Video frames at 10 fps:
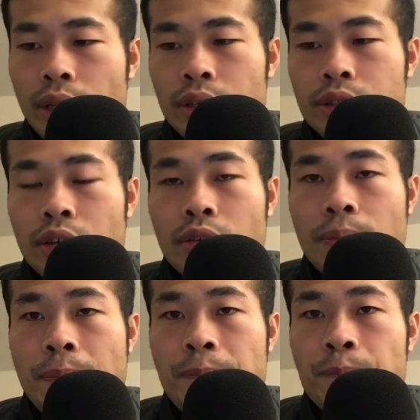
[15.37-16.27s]
So
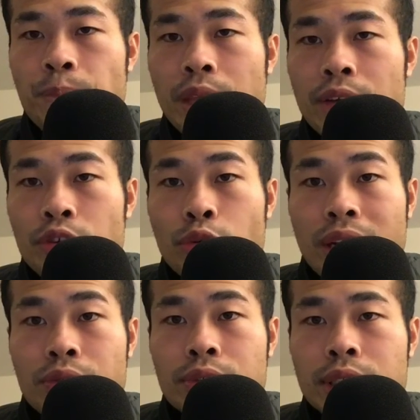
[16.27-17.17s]
if you would
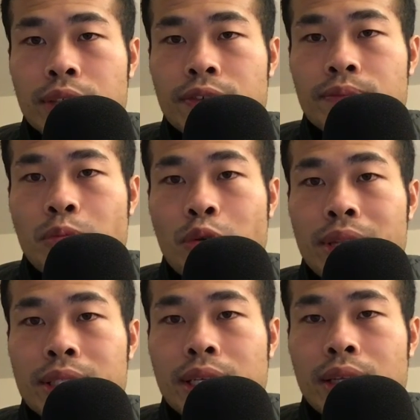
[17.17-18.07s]
like to receive more of
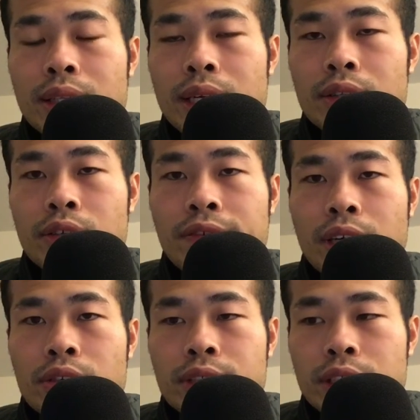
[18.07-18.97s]
this content, don't
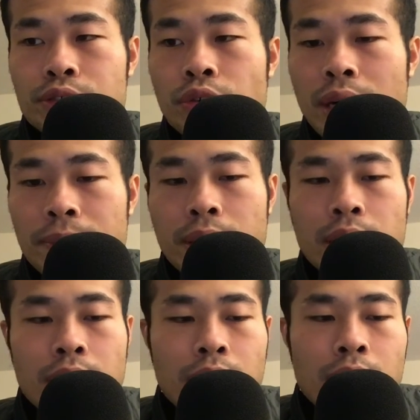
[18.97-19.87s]
forget to subscribe.
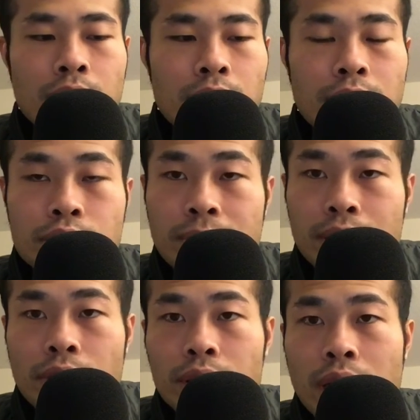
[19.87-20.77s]
Yeah, so back
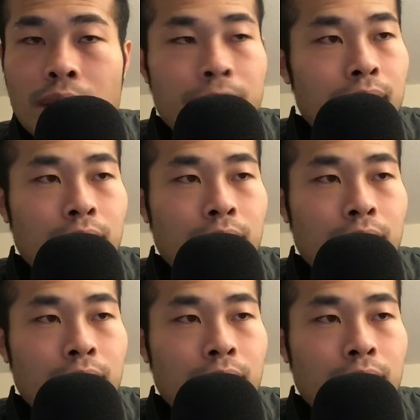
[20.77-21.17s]
to our topic.